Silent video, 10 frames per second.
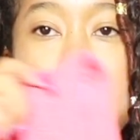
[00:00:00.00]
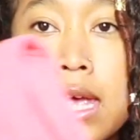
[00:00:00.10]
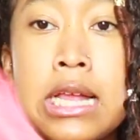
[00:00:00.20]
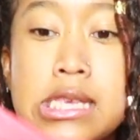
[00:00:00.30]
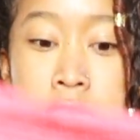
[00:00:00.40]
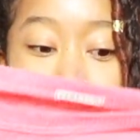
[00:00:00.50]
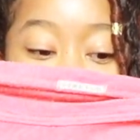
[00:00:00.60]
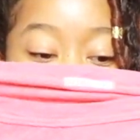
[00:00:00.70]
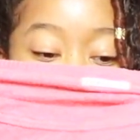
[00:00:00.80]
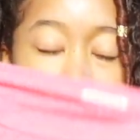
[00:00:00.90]
it's
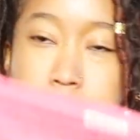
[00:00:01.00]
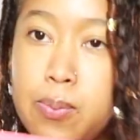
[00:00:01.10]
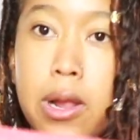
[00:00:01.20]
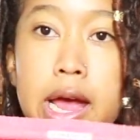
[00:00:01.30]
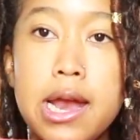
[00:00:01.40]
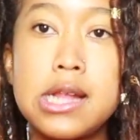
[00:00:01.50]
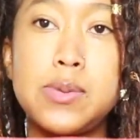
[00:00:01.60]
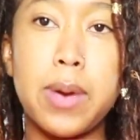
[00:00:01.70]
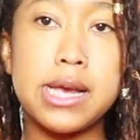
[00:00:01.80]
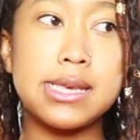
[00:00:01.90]
cute, it's plain,
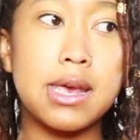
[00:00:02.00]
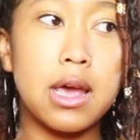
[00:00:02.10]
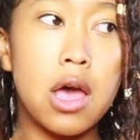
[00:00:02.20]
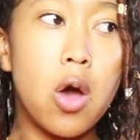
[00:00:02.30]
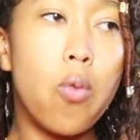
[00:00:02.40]
it's basic.